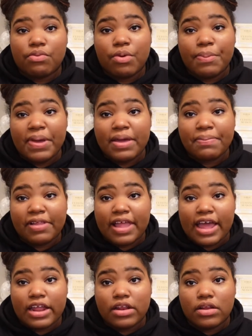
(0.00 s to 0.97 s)
were being
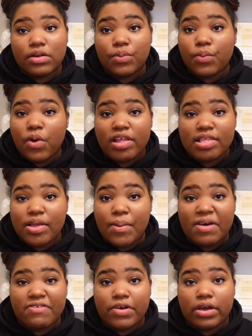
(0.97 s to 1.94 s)
played
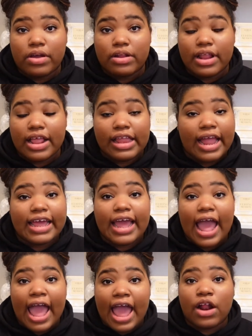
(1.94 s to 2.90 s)
whatsoever, like
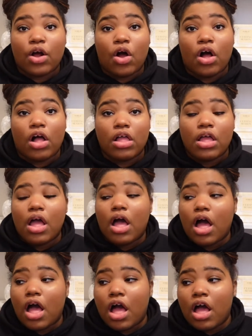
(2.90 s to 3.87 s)
at all.
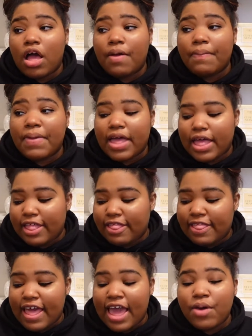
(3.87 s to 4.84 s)

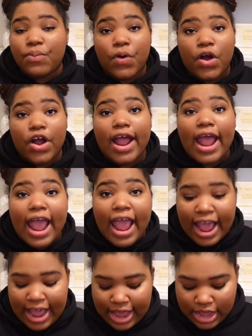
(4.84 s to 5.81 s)
They were
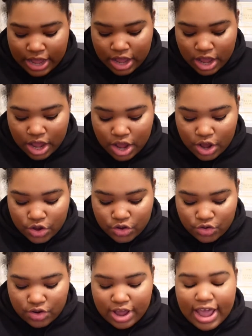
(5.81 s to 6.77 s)

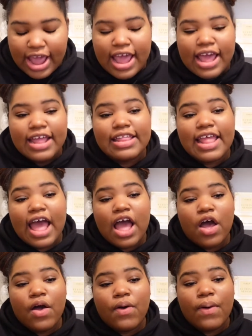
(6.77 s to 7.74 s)
angry.
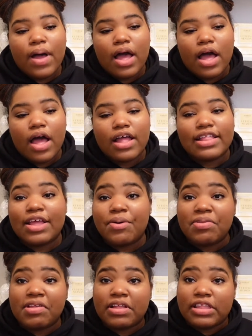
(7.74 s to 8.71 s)
Now, there
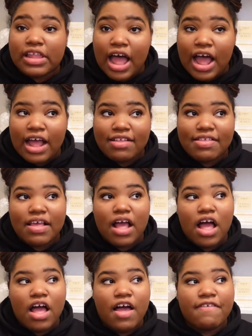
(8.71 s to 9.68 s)
was a lot
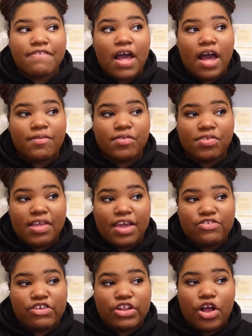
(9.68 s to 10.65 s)
of
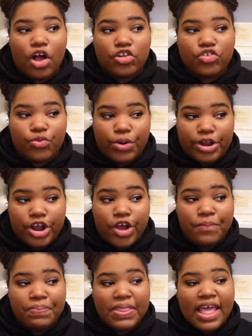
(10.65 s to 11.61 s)
conversation on
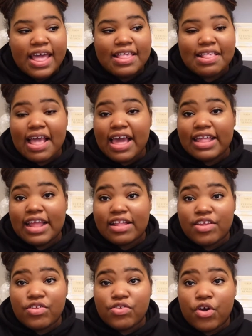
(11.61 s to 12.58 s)
Twitter saying that
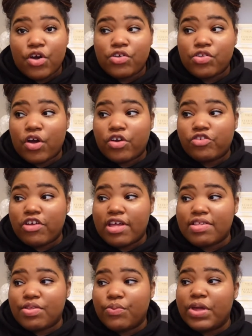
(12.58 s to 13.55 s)
these girls are
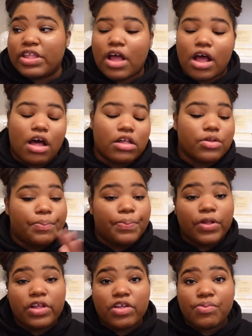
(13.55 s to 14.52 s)
just, we thought all the
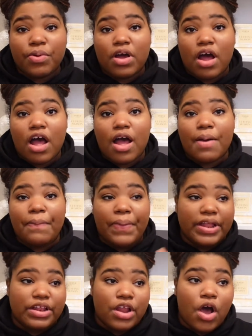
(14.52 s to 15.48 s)
bullies were gone,
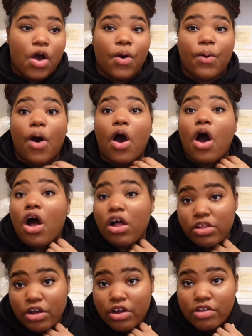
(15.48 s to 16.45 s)
but no,
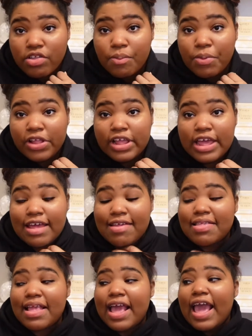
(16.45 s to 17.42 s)
all the girls are
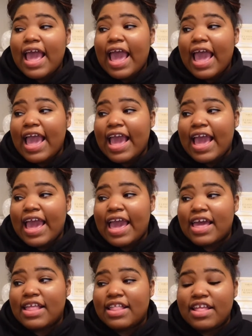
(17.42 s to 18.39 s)
bullies,
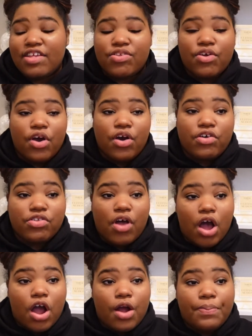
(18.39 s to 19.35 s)
and these girls
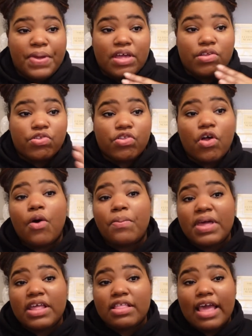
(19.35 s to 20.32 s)
are being so
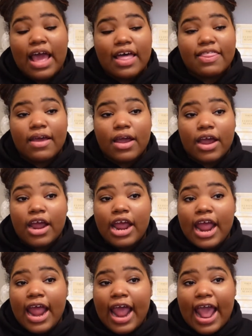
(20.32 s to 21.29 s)
mean to Heather,
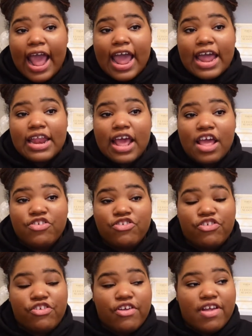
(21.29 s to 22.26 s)
and
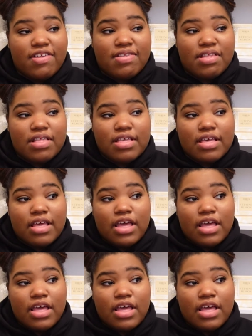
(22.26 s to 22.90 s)
it's just,